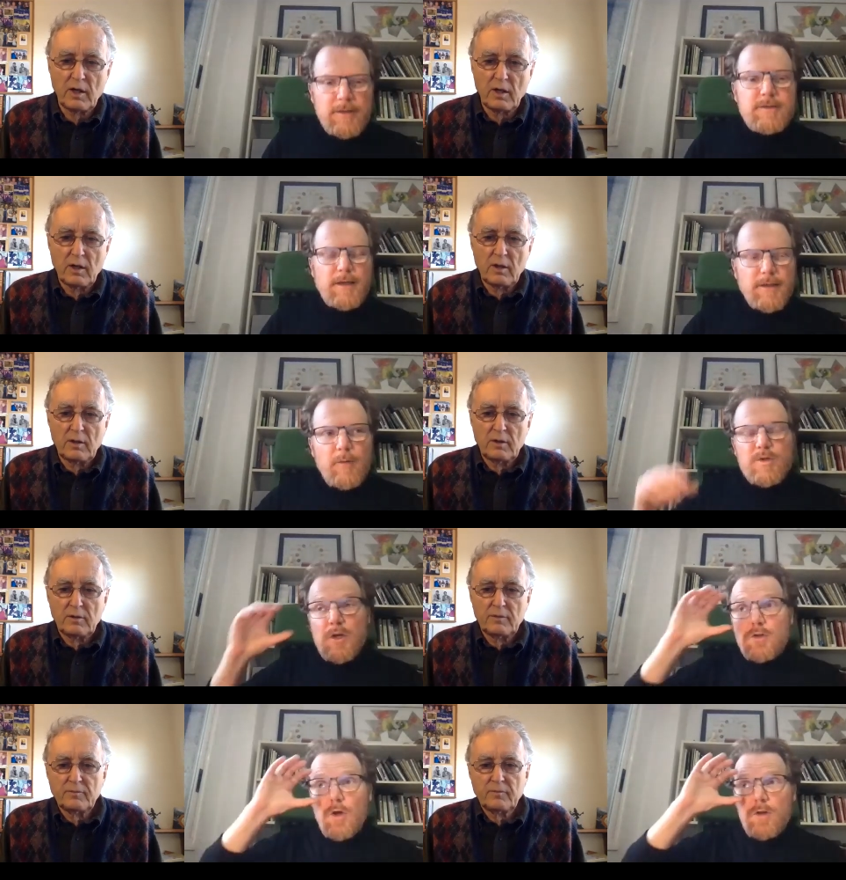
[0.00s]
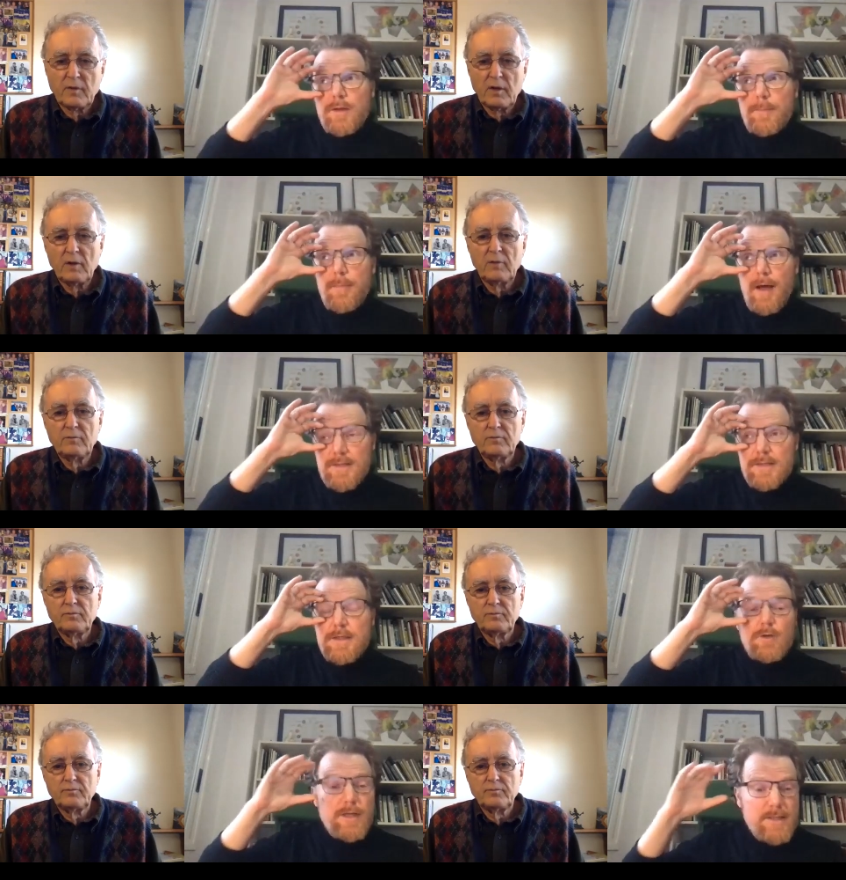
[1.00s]
Speaker 1: exactly. I was on on the Masters
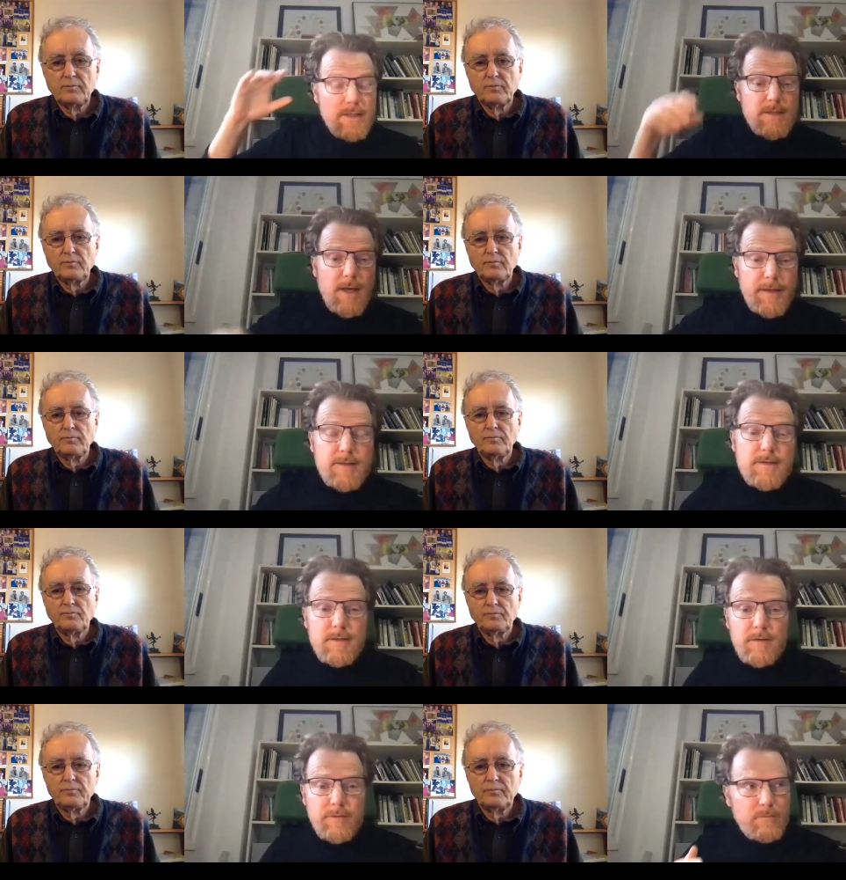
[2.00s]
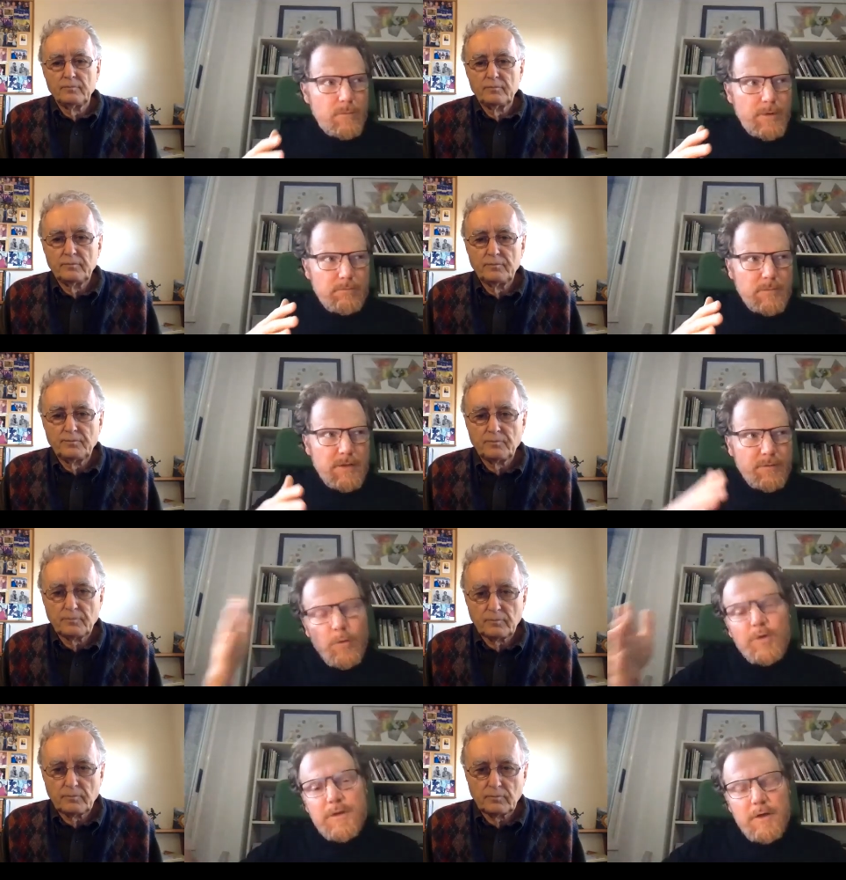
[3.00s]
in Holistic Science and the in the
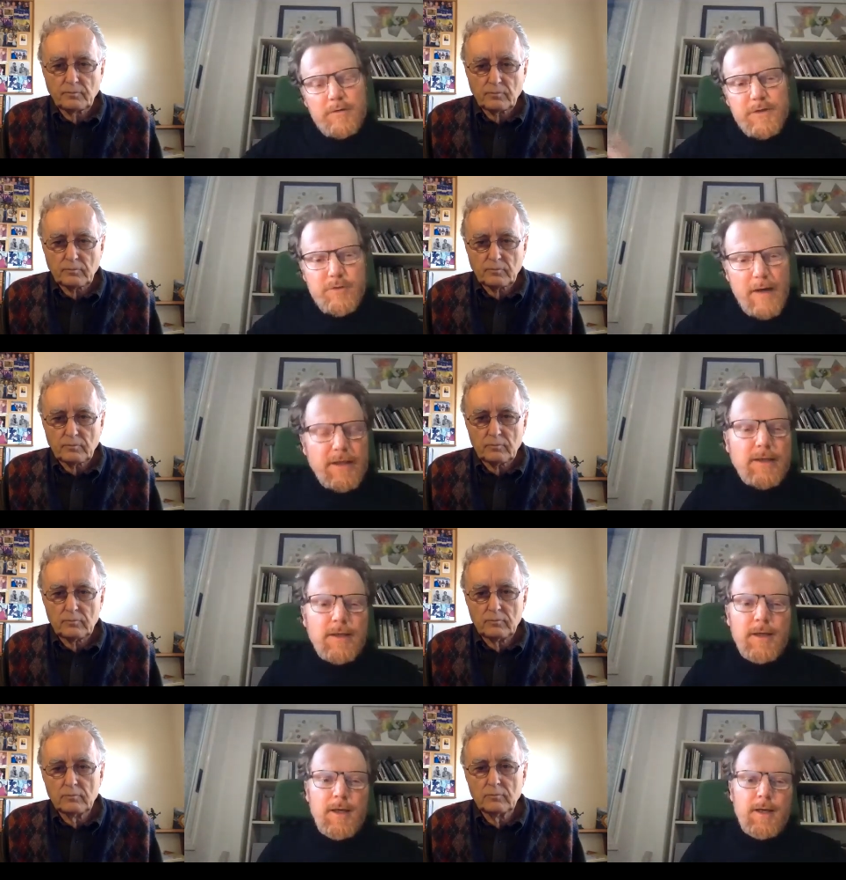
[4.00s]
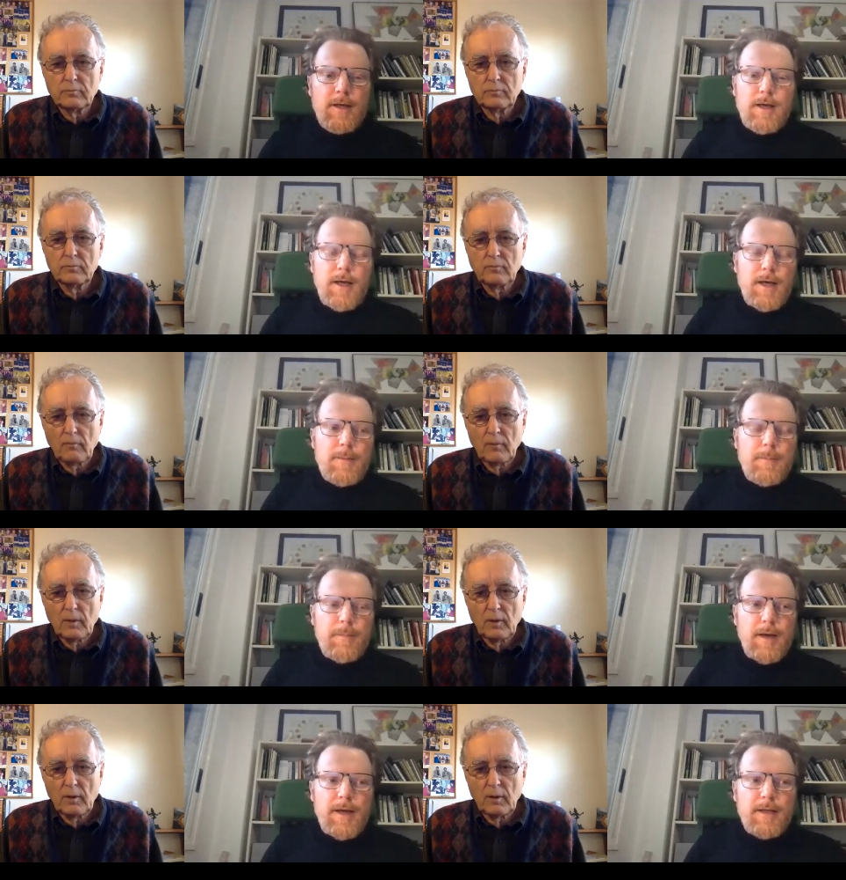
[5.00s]
fourth year of it running,
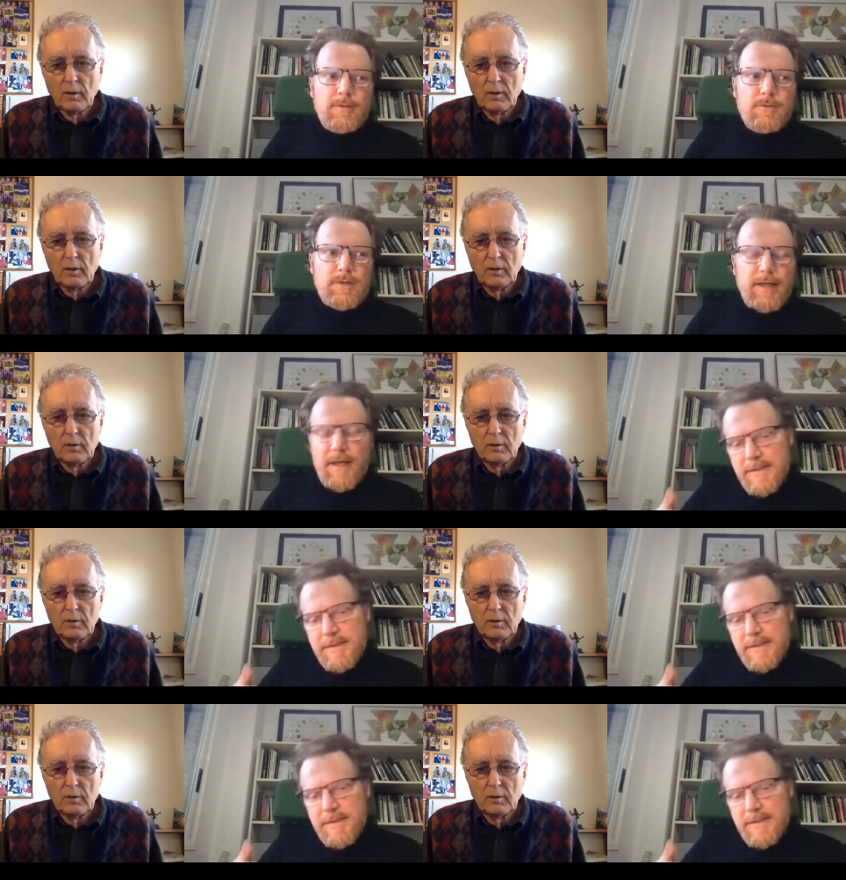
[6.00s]
um, and then I